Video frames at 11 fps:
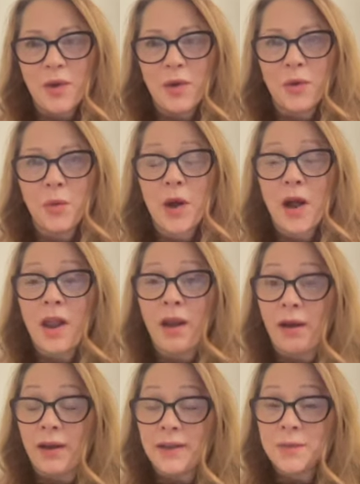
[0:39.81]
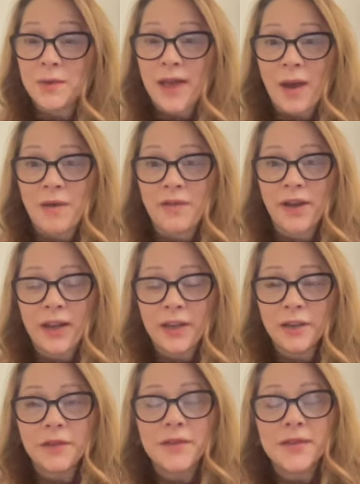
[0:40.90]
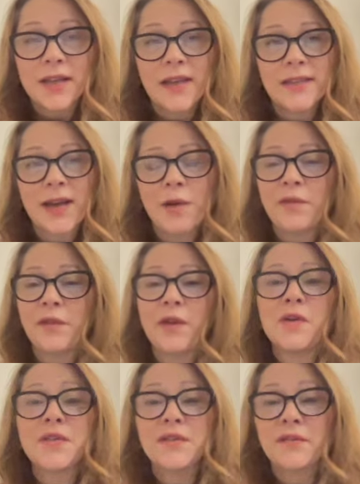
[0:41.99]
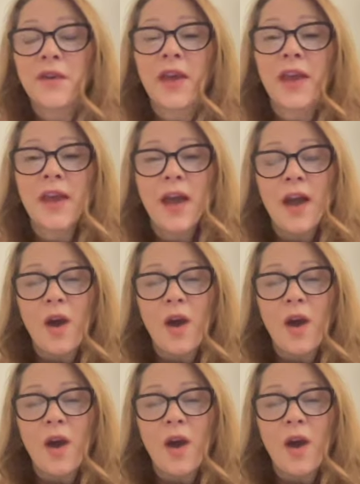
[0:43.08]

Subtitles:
who were aligned with our values and our philosophy